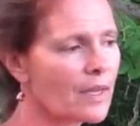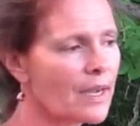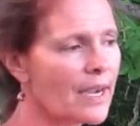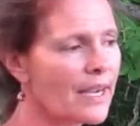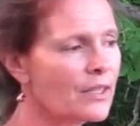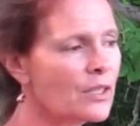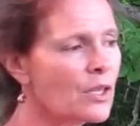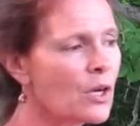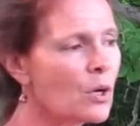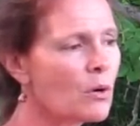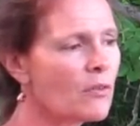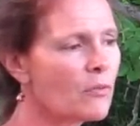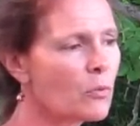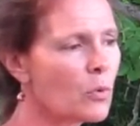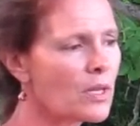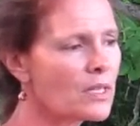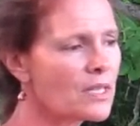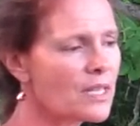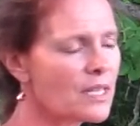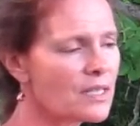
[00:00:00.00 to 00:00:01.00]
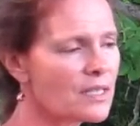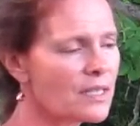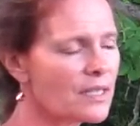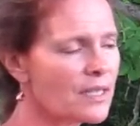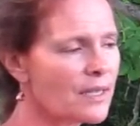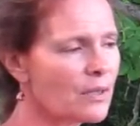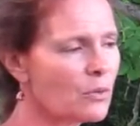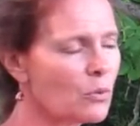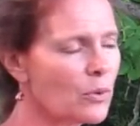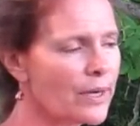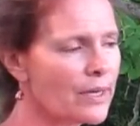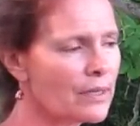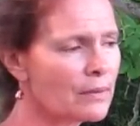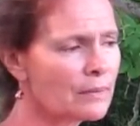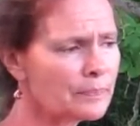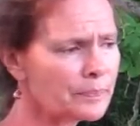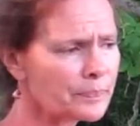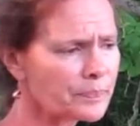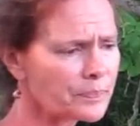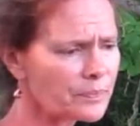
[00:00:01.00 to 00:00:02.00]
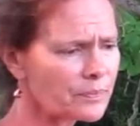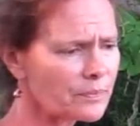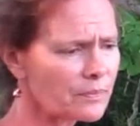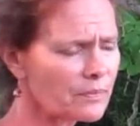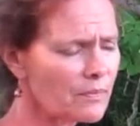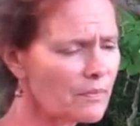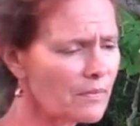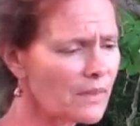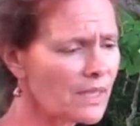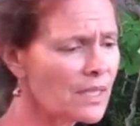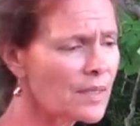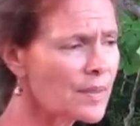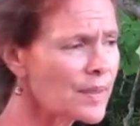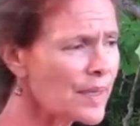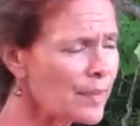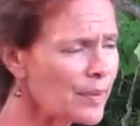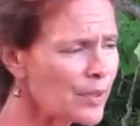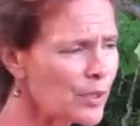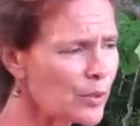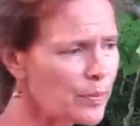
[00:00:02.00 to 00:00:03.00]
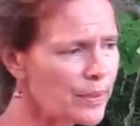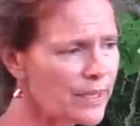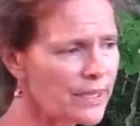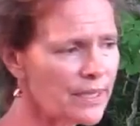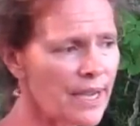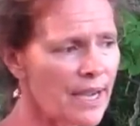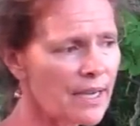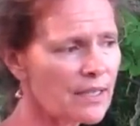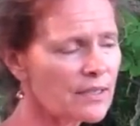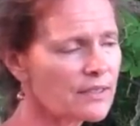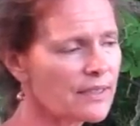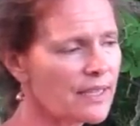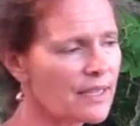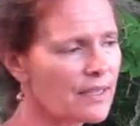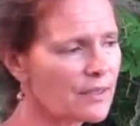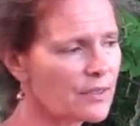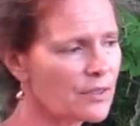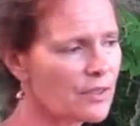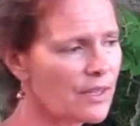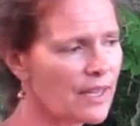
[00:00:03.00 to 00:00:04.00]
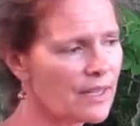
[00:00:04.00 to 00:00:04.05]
I know of one incident where W P X at a,